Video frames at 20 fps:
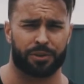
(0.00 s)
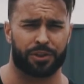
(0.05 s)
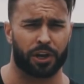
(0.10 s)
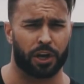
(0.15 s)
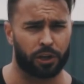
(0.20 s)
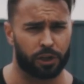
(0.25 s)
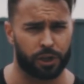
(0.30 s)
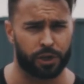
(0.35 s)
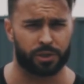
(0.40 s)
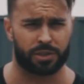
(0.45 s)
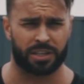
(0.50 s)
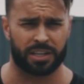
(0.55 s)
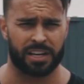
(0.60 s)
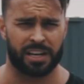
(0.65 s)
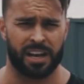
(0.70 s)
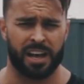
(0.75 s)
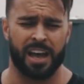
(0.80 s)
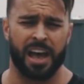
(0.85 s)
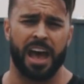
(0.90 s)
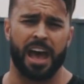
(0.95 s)
but the glutes
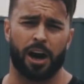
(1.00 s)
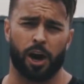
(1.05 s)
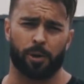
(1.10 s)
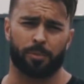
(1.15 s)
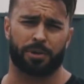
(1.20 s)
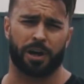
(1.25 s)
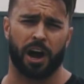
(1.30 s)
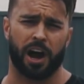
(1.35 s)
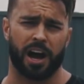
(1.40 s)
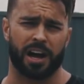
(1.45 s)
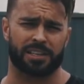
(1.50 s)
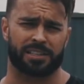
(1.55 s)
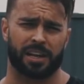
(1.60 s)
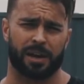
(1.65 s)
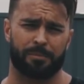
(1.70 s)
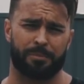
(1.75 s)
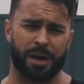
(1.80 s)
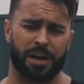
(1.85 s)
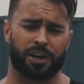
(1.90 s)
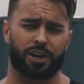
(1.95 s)
help cause
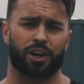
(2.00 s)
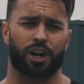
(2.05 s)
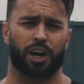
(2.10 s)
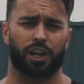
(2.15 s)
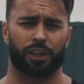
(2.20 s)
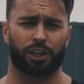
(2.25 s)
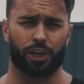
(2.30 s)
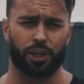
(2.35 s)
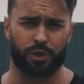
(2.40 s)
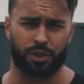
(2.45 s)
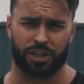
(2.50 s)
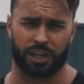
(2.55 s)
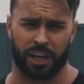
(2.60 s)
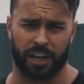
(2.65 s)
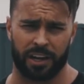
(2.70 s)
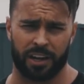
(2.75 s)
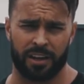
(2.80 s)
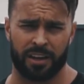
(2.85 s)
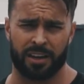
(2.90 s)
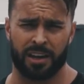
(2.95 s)
a better
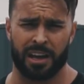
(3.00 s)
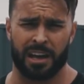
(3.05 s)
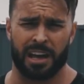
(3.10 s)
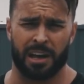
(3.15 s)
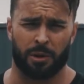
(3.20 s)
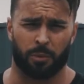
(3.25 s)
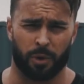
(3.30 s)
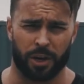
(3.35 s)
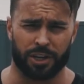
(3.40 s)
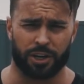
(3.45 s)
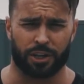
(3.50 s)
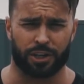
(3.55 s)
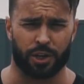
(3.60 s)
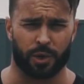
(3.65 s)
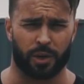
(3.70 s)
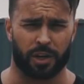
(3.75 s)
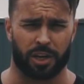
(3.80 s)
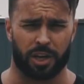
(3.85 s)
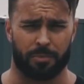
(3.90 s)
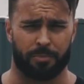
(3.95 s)
illusion when you're
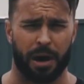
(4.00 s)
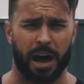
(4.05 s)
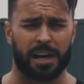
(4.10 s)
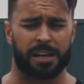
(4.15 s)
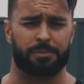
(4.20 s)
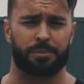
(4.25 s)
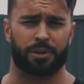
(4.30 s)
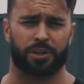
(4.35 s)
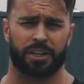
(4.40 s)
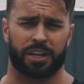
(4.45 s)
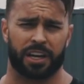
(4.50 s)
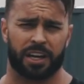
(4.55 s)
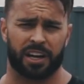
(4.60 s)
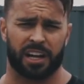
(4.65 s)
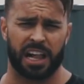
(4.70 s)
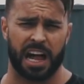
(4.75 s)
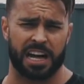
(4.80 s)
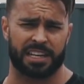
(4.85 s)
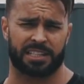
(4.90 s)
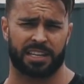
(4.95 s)
doing your bodybuilding,
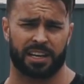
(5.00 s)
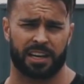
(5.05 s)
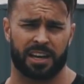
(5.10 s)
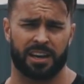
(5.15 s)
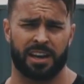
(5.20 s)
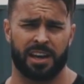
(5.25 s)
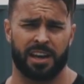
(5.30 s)
classic